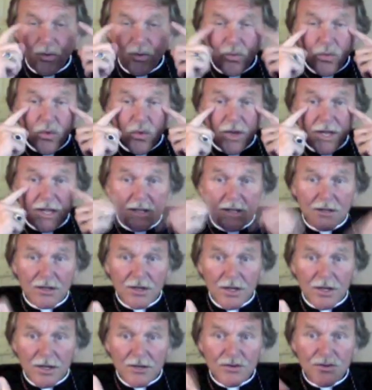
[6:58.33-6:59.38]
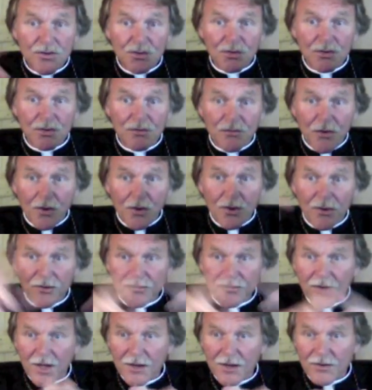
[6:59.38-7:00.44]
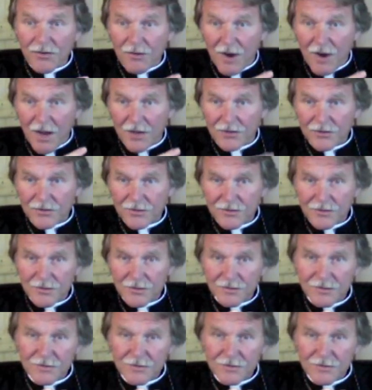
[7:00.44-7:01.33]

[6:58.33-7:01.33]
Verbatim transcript: we look to and focus on Christ.